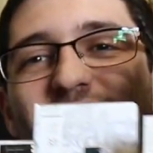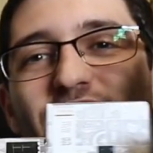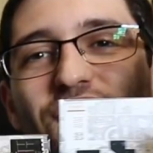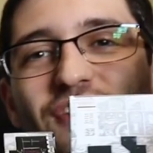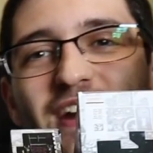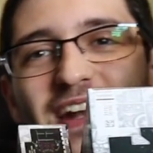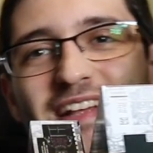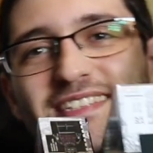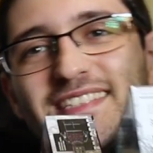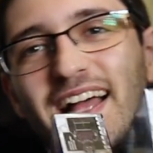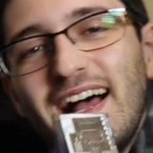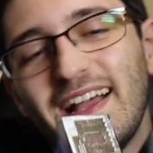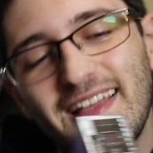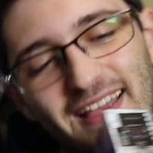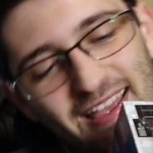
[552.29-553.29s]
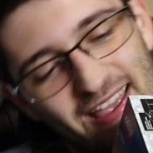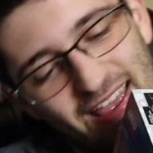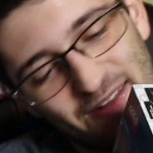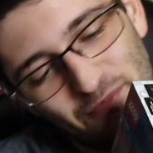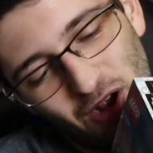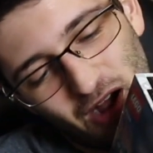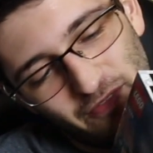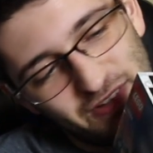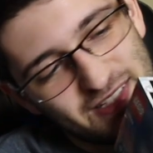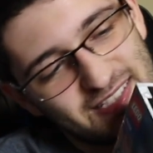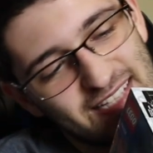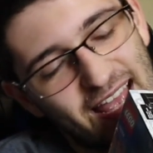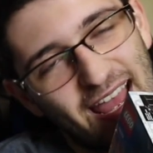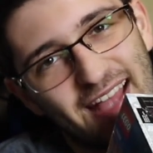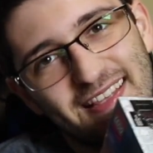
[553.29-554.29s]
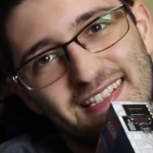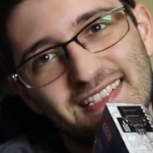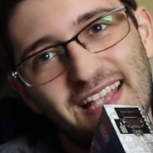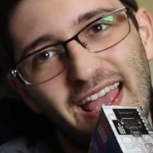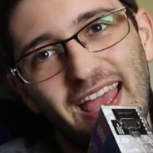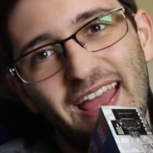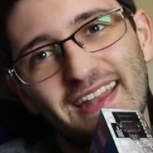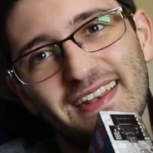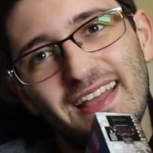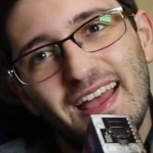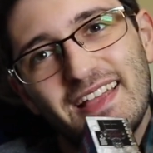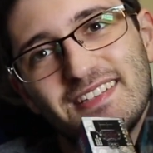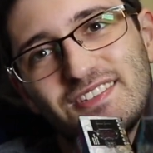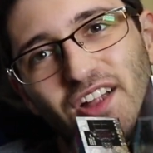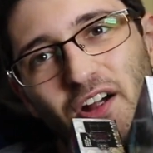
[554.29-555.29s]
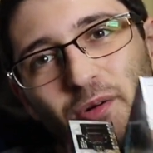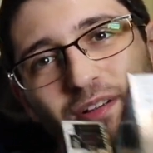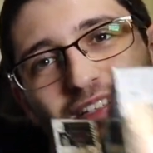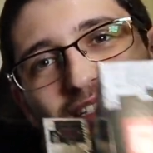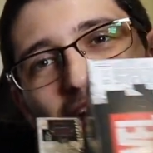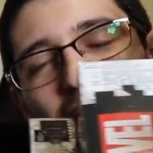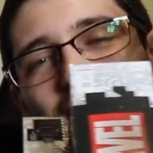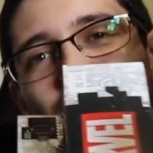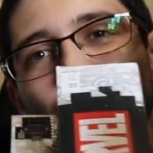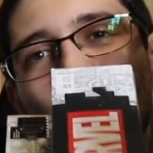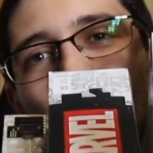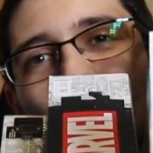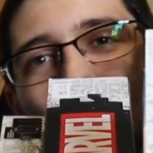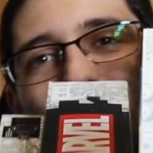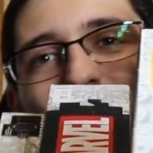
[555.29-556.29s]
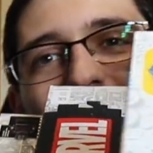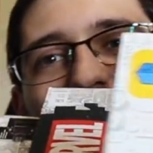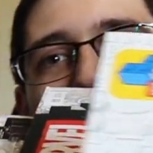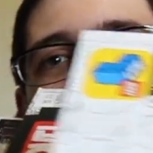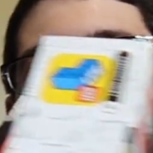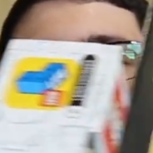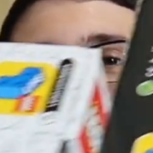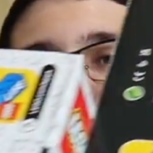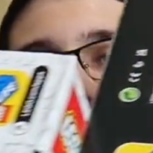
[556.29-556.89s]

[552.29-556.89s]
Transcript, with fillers: Infinity Saga and Marvel sets and uh, Star Wars sets to review, like the Bad